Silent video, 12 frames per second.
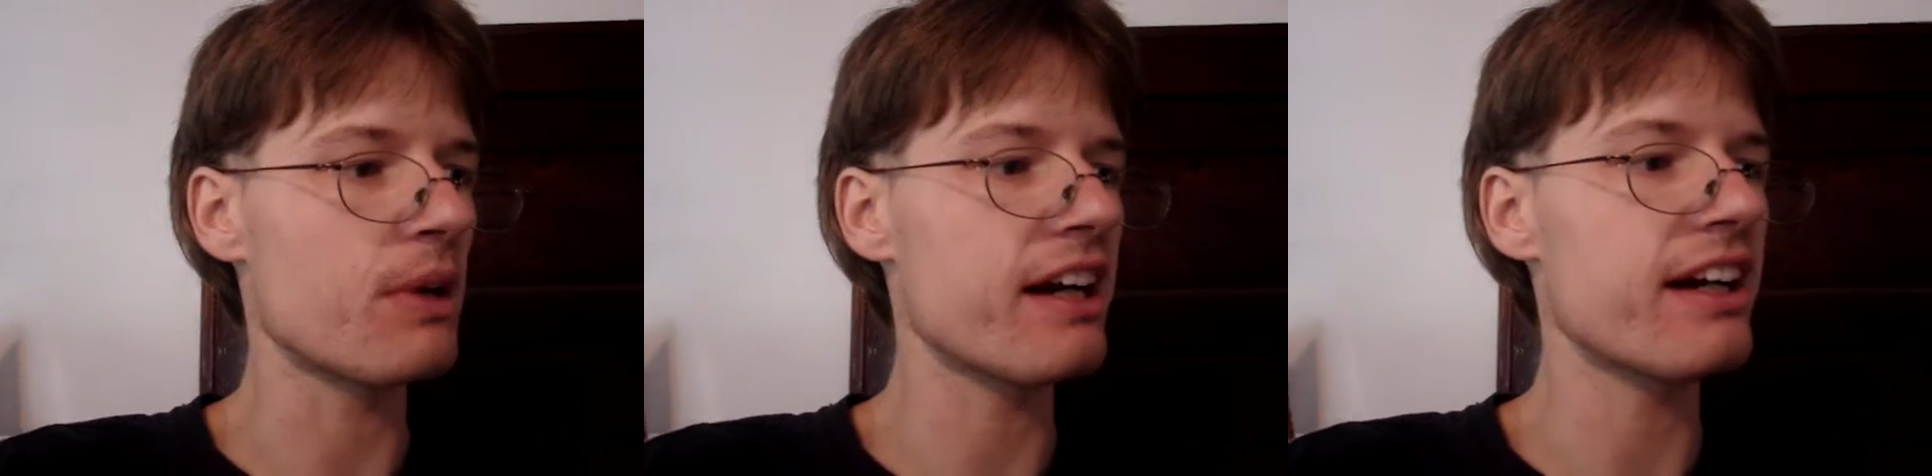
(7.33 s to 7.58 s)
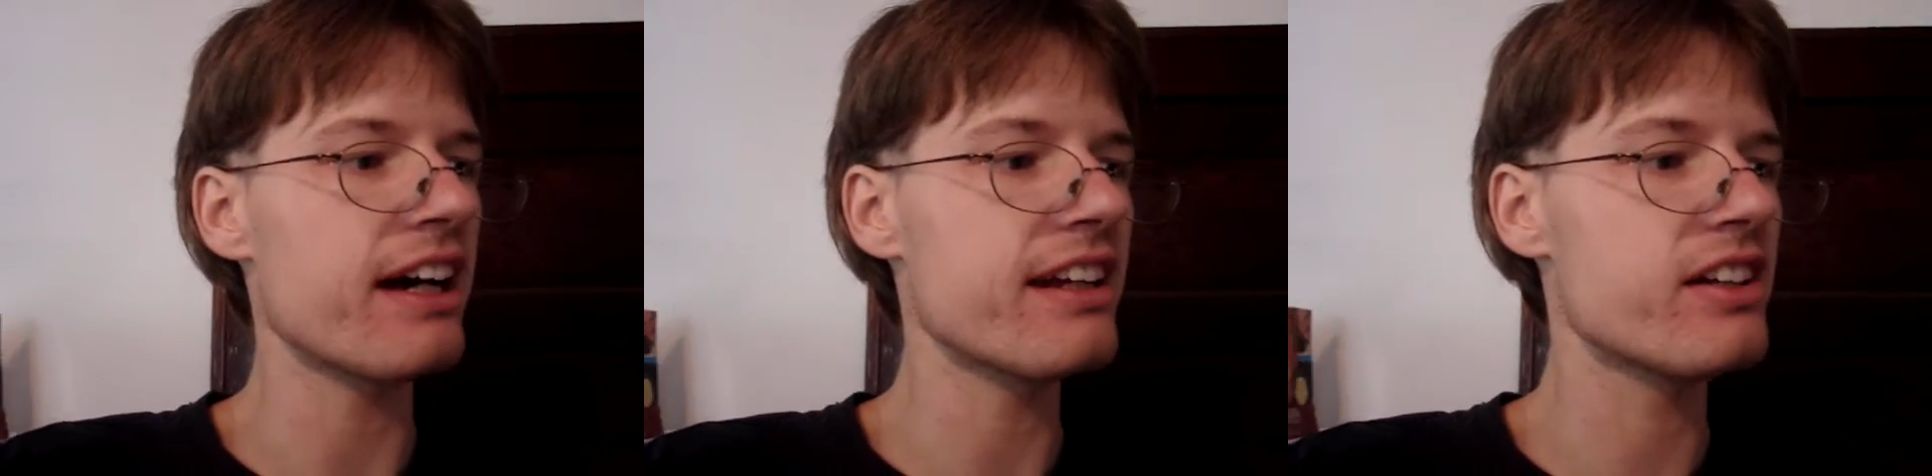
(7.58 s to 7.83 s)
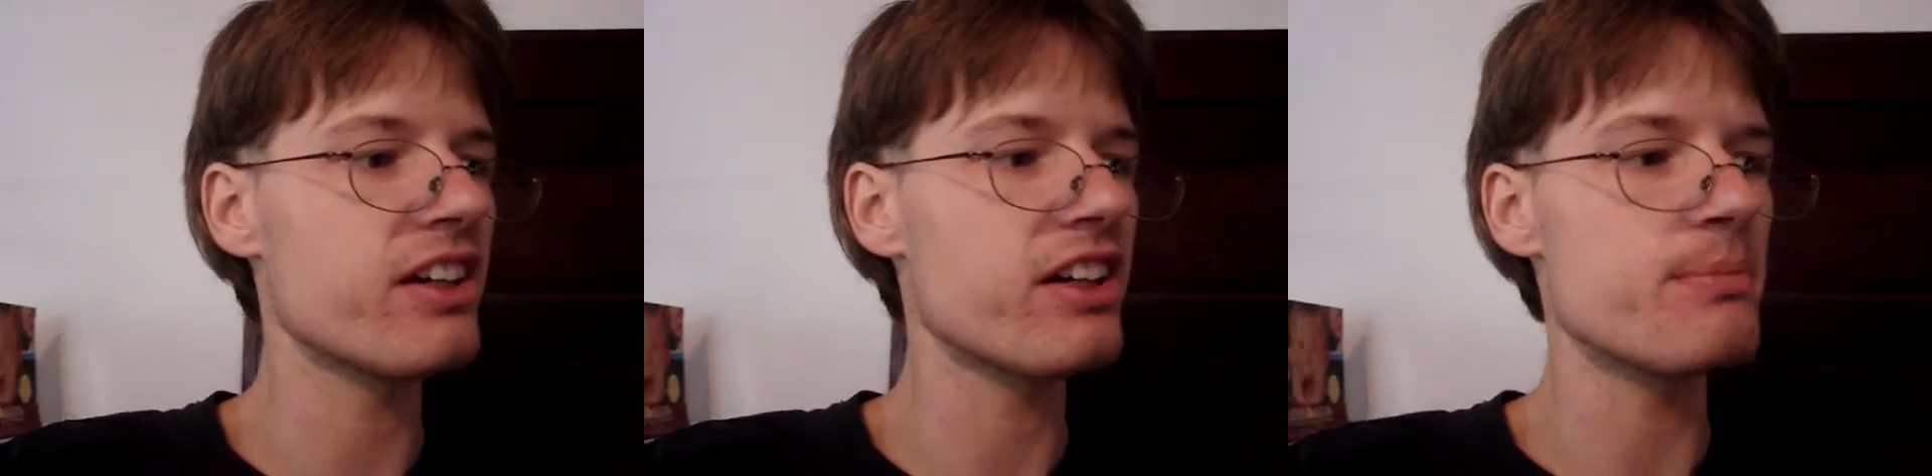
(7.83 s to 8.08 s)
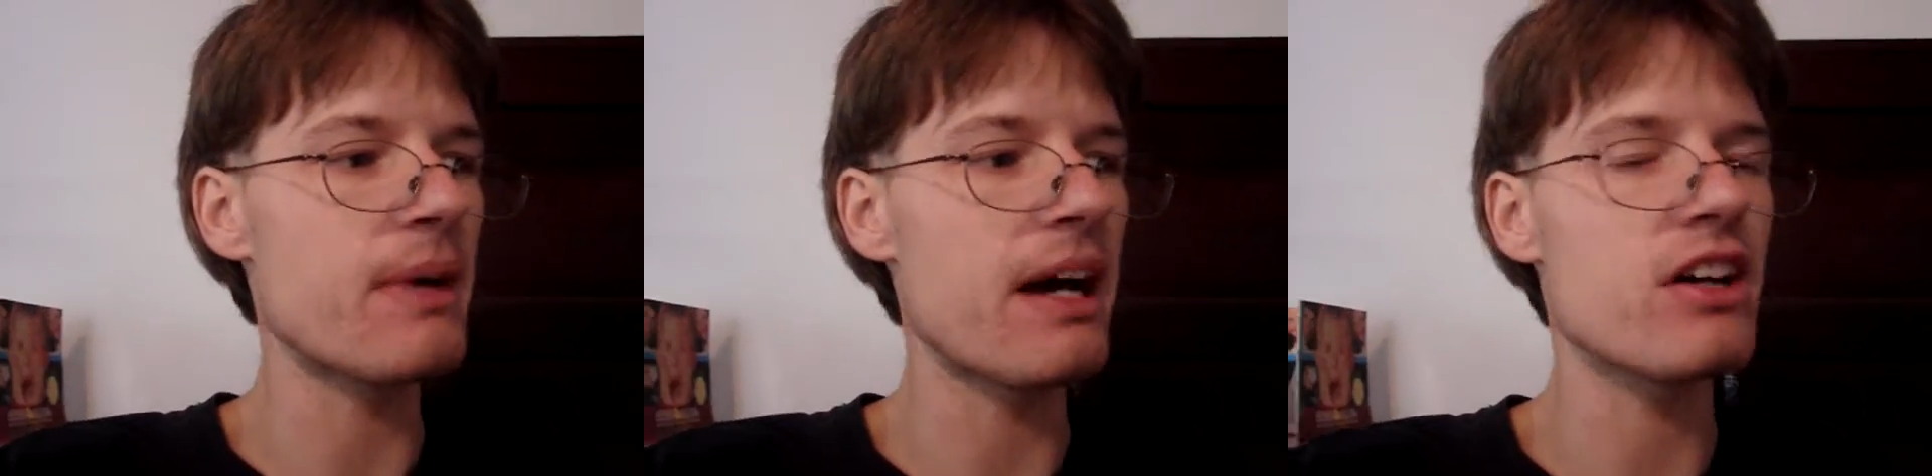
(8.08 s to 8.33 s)
but I got a
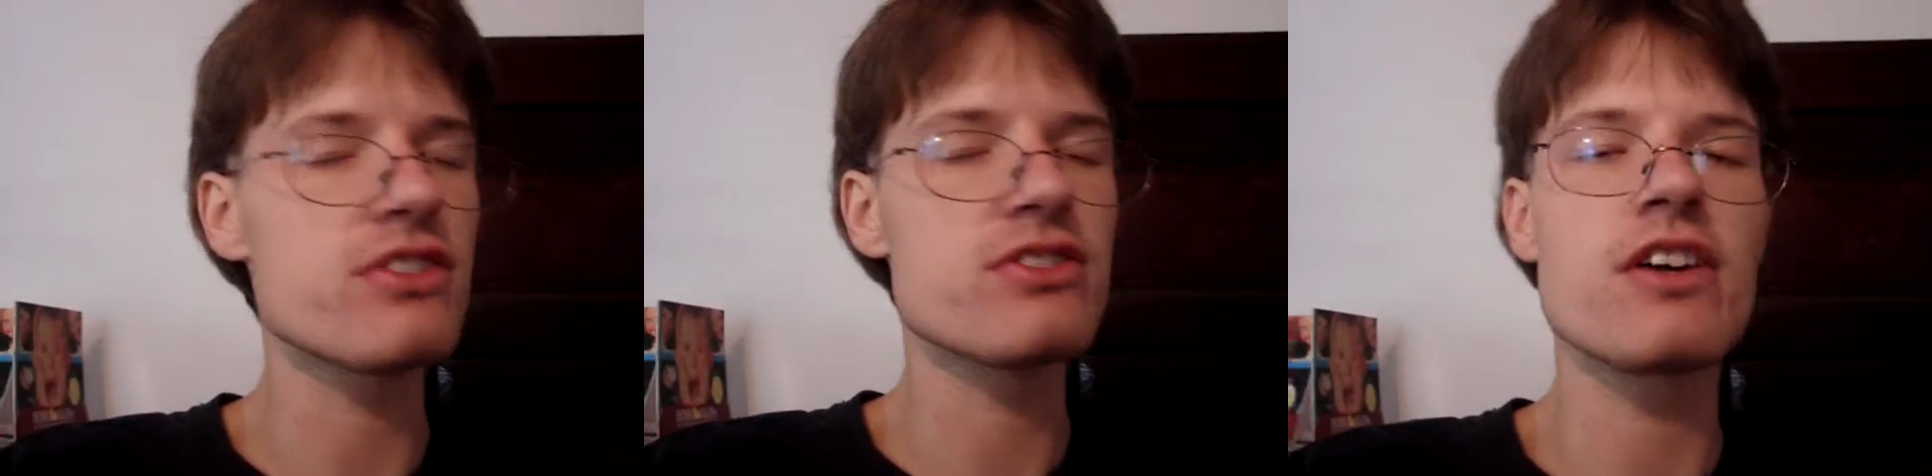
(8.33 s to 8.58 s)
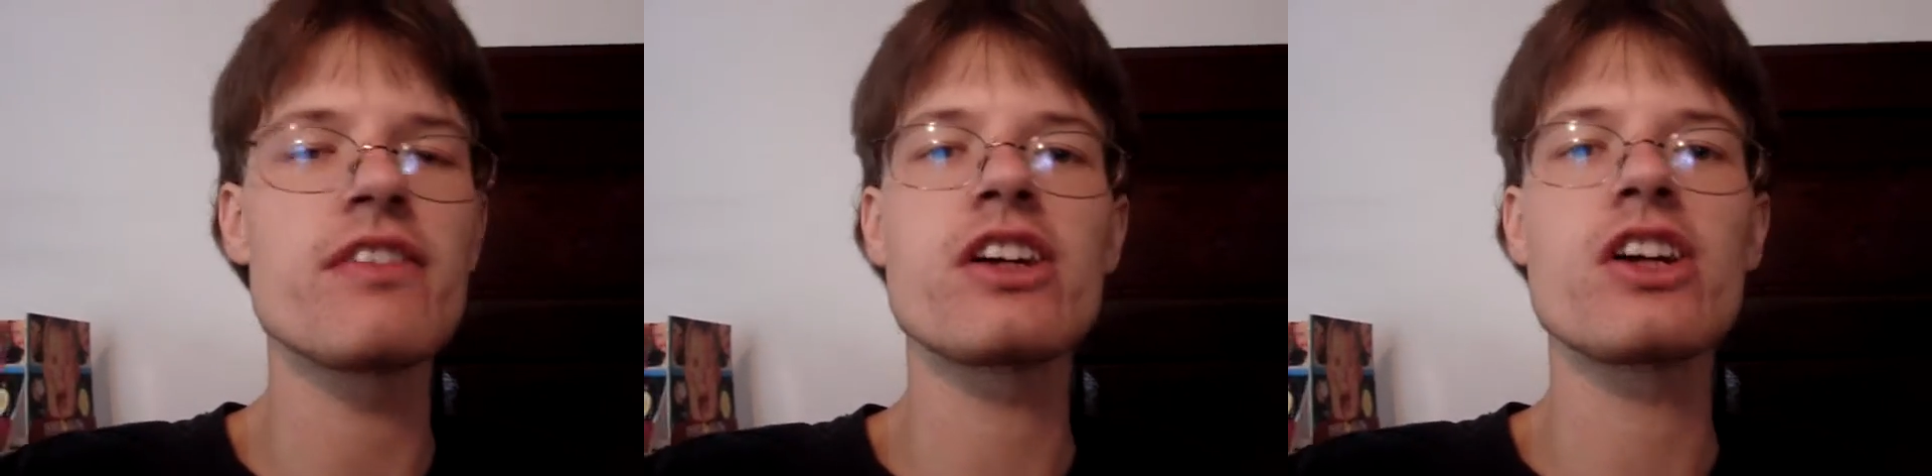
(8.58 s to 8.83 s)
good amount, so I'm going